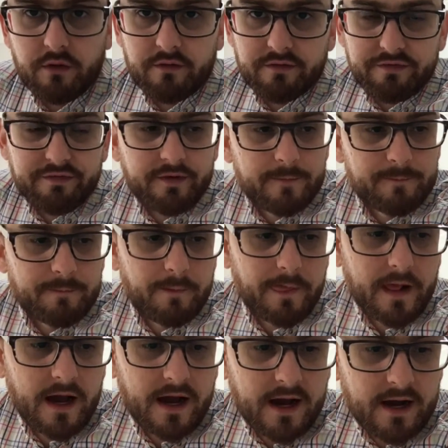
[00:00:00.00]
of
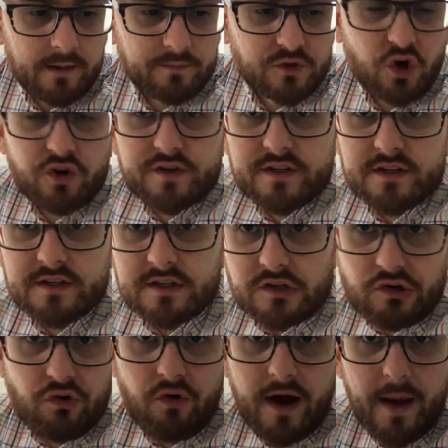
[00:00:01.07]
toxins
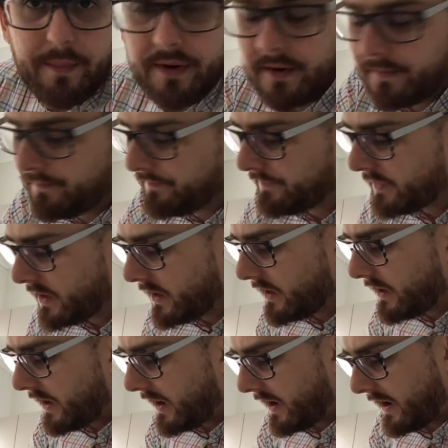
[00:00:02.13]
and crap
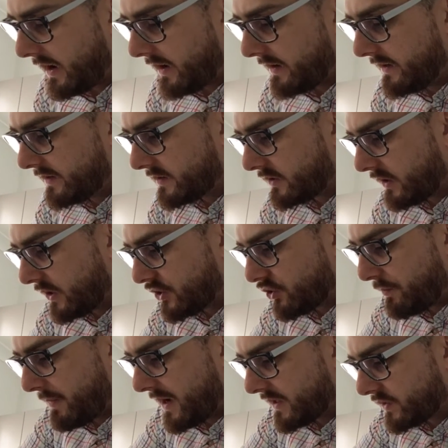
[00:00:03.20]
inside
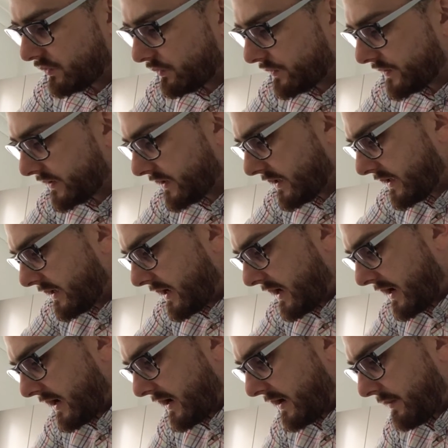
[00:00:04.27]
your muscles,
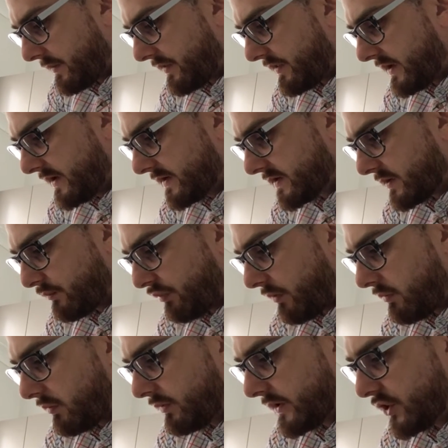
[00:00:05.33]
things that
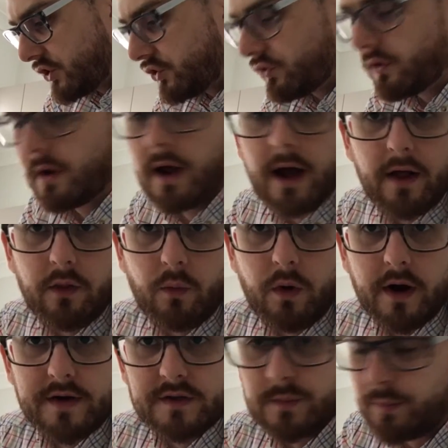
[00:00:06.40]
probably shouldn't
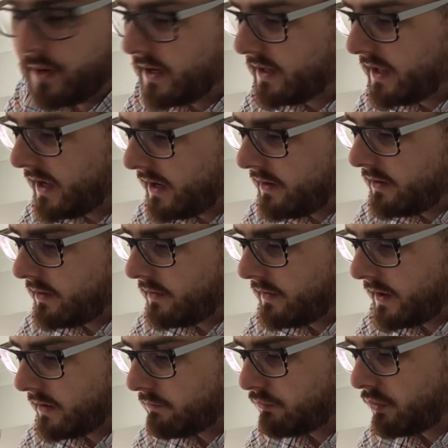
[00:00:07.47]
otherwise be there,
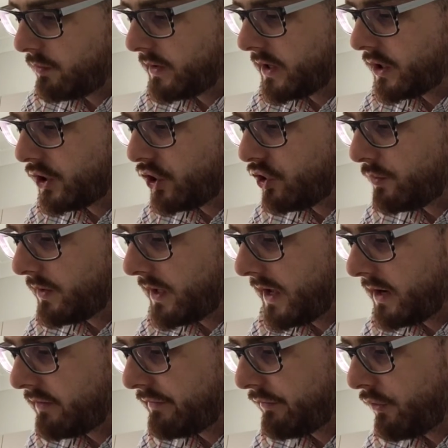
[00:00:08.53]
that probably
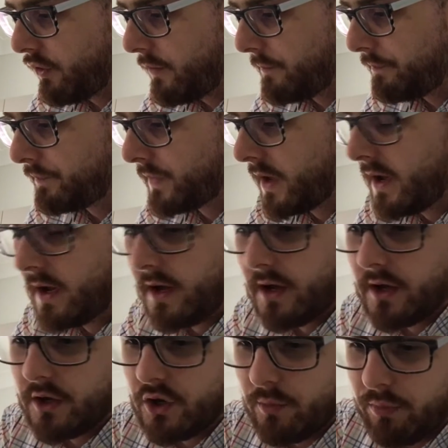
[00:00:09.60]
accumulate from
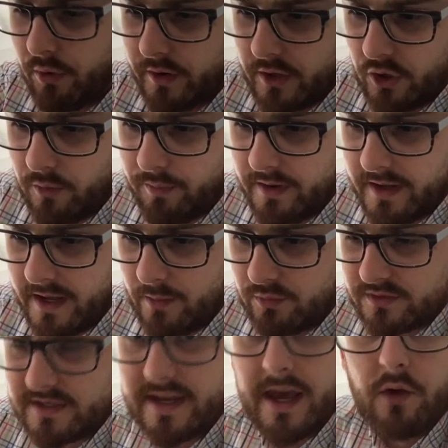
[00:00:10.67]
your body not being able
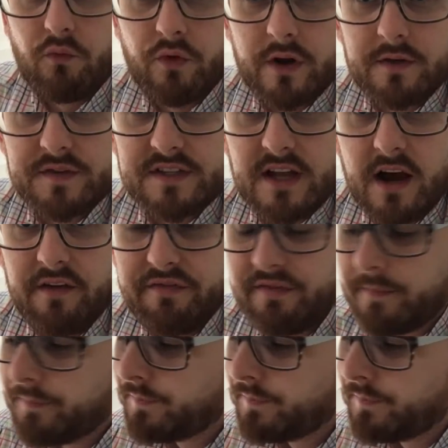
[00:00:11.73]
to get rid of stuff.